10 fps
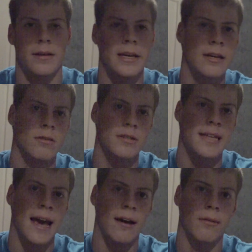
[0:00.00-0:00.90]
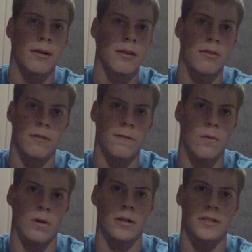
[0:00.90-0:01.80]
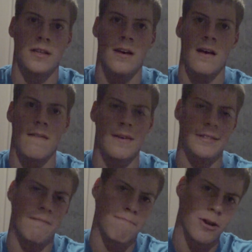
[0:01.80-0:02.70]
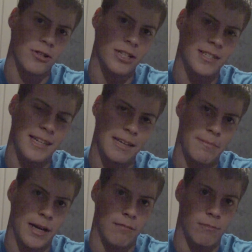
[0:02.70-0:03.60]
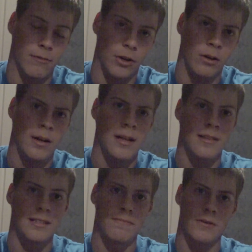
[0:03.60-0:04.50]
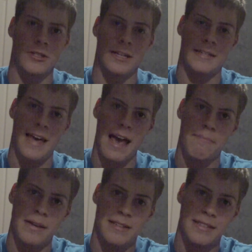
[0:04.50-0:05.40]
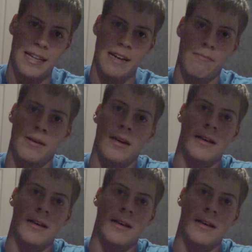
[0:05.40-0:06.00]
He goes down through the forest, finds a merchant sitting by a river. This merchant is happy to see him.